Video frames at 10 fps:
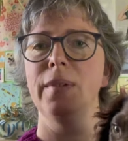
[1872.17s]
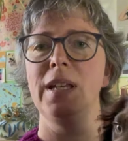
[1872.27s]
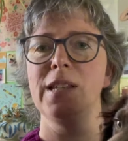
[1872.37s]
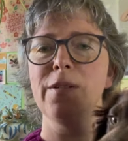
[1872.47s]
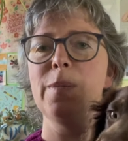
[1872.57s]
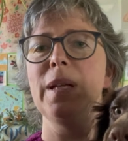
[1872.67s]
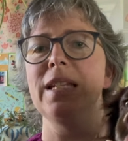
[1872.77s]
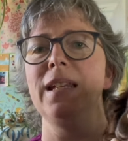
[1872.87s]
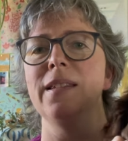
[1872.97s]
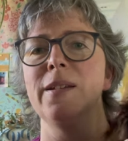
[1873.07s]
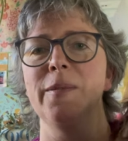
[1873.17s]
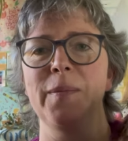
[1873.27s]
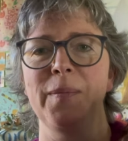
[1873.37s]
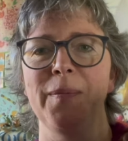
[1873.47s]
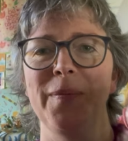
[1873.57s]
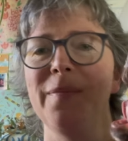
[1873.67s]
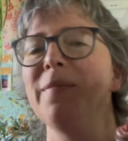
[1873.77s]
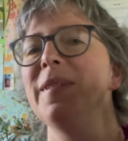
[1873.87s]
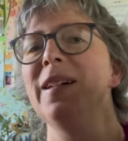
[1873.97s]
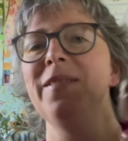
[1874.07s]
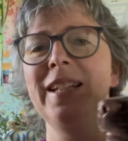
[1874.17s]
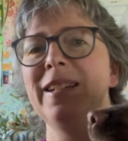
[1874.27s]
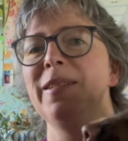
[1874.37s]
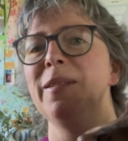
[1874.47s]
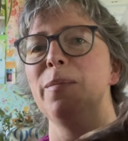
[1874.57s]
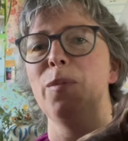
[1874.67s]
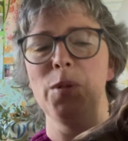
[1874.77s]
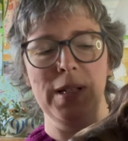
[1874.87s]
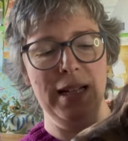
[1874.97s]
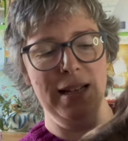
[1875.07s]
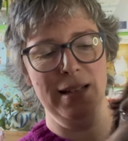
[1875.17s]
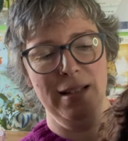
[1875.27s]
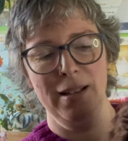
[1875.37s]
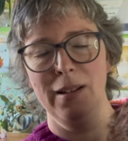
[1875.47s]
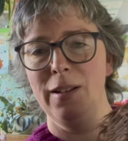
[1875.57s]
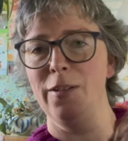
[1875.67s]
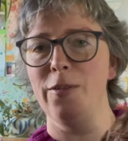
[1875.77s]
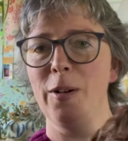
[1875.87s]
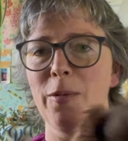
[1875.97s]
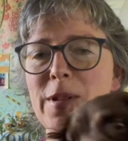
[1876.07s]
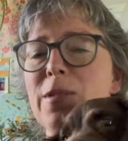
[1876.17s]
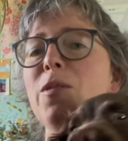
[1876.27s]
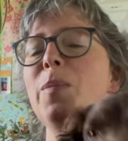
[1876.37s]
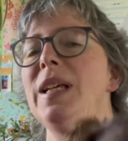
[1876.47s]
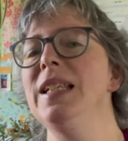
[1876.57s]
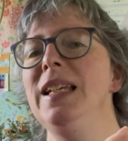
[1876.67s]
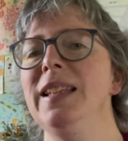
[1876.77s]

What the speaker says: He's got his big teeth now, haven't you? Mostly. The front ones are all big teeth.